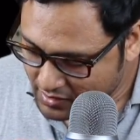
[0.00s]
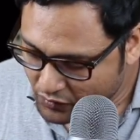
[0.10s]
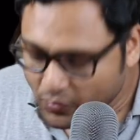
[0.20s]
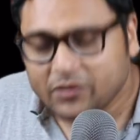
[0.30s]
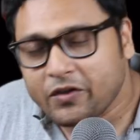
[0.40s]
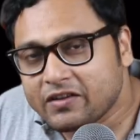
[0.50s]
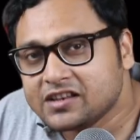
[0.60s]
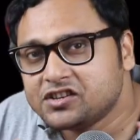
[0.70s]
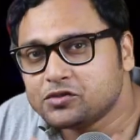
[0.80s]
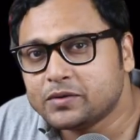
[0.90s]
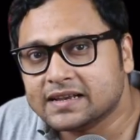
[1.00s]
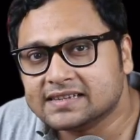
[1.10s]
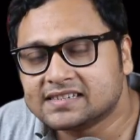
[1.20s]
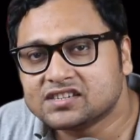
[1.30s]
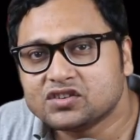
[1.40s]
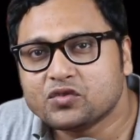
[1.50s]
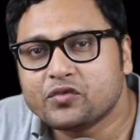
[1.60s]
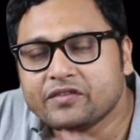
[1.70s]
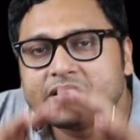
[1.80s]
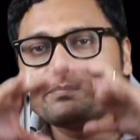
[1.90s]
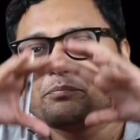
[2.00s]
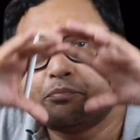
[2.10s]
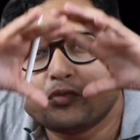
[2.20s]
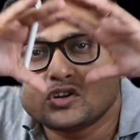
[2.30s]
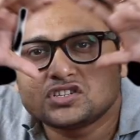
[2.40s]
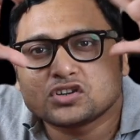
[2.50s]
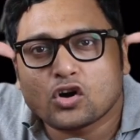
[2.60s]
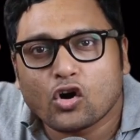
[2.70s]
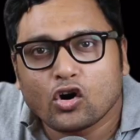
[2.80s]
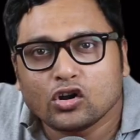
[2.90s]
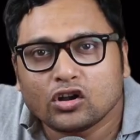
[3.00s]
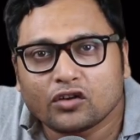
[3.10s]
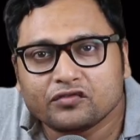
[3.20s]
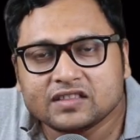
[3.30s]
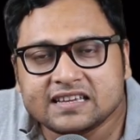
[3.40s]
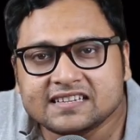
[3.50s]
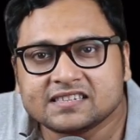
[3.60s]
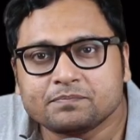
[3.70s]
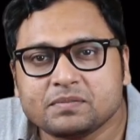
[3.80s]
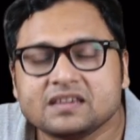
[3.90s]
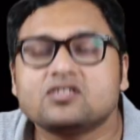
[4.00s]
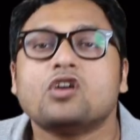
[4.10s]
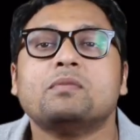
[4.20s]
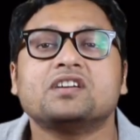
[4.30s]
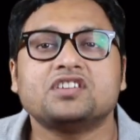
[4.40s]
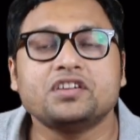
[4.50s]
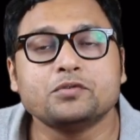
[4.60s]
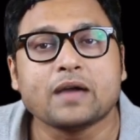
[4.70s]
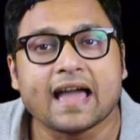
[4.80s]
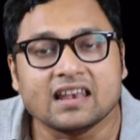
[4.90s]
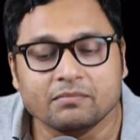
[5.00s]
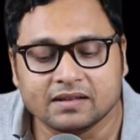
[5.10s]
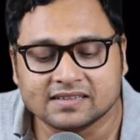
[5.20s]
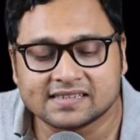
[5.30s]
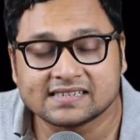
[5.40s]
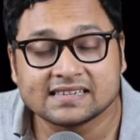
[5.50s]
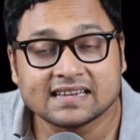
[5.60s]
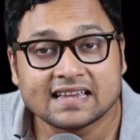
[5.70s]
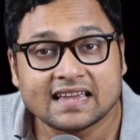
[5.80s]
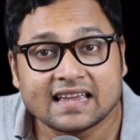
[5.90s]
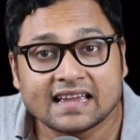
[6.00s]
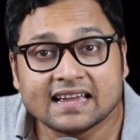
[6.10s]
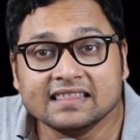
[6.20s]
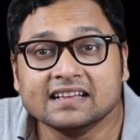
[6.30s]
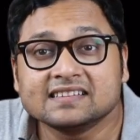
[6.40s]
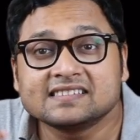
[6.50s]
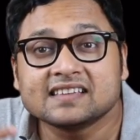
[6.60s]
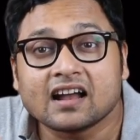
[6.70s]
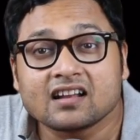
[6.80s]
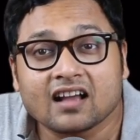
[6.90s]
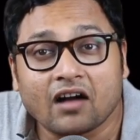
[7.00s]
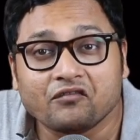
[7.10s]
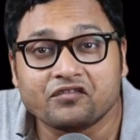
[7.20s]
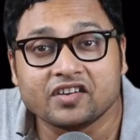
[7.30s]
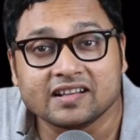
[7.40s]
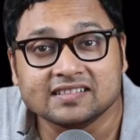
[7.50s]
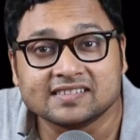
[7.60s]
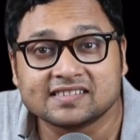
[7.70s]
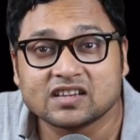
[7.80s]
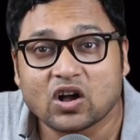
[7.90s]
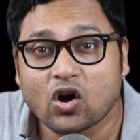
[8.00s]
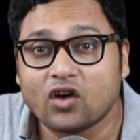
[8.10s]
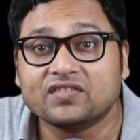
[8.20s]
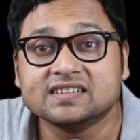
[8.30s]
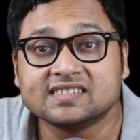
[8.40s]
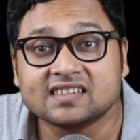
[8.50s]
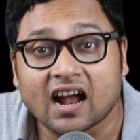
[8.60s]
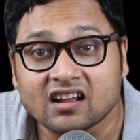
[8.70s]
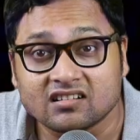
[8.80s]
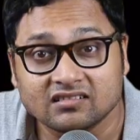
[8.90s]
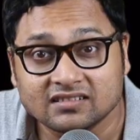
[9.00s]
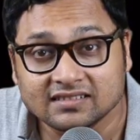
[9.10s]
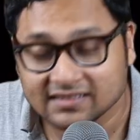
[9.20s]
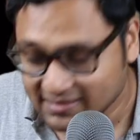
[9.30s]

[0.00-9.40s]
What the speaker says: What we will do is, we will put all of these P, Q elements in the circumference of a circle.